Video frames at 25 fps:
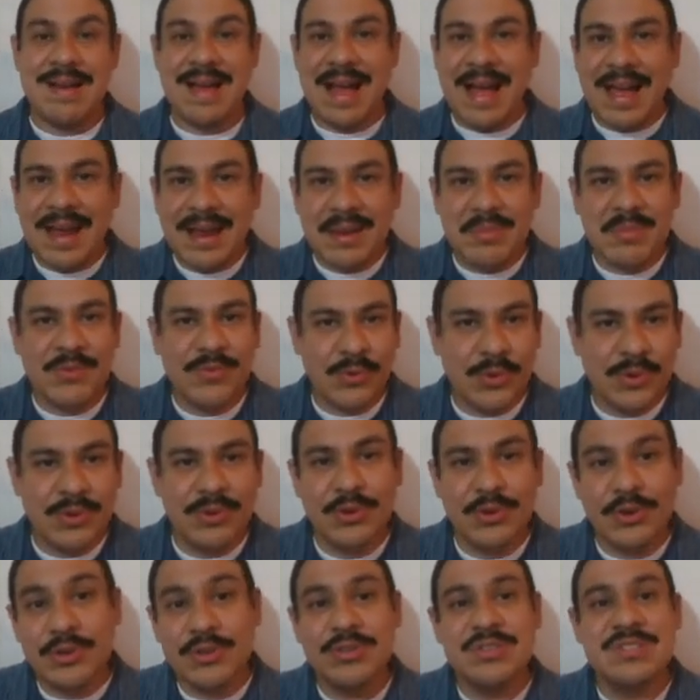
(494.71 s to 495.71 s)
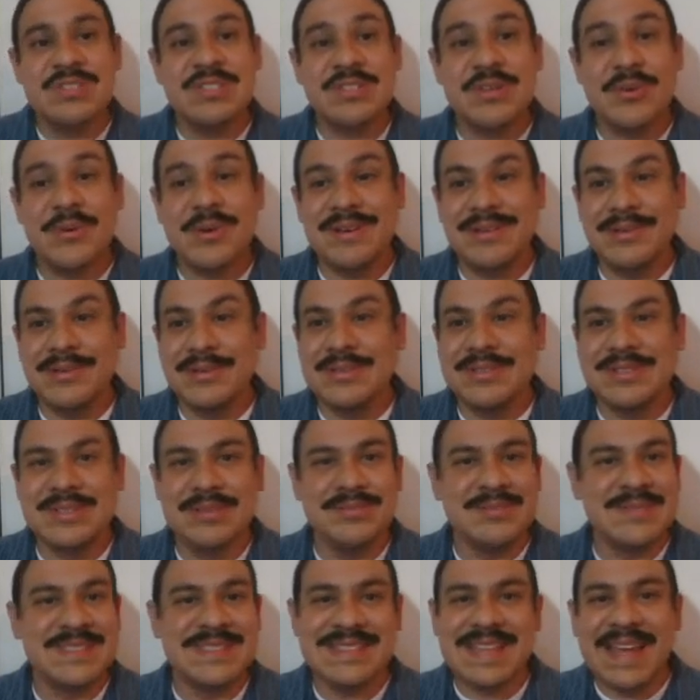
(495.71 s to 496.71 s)
I'm a foreign learner, so I learned
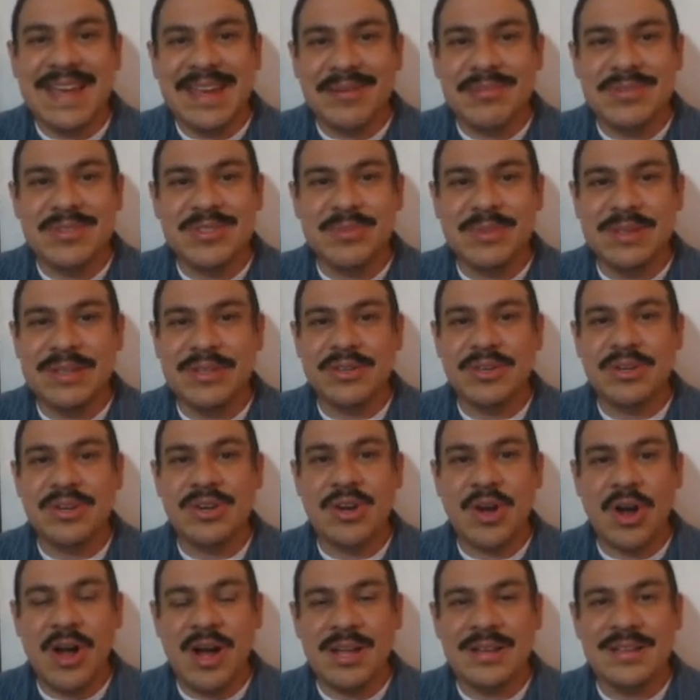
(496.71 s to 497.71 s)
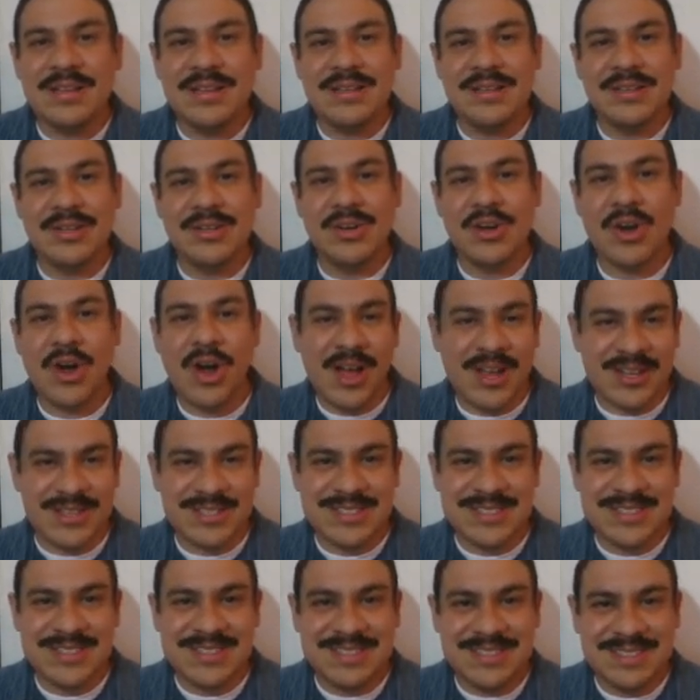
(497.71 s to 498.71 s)
them the same. To me, they're cot and
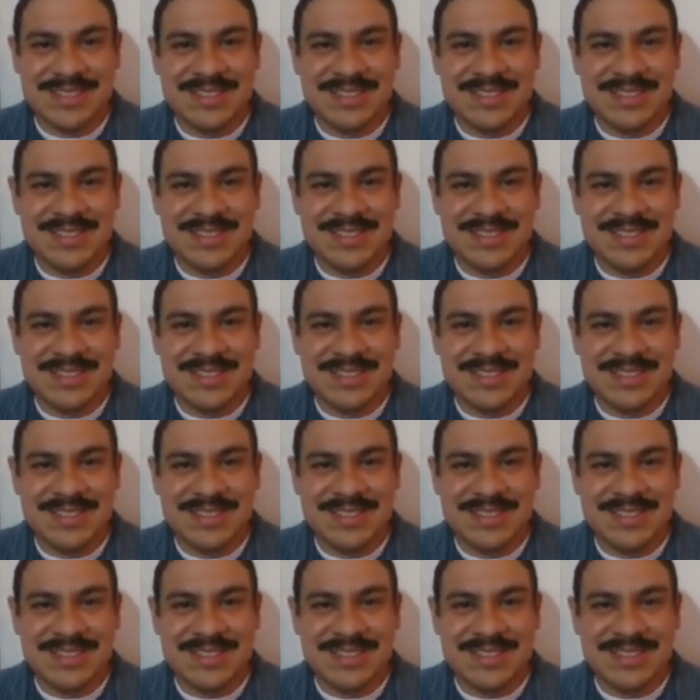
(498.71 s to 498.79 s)
caught.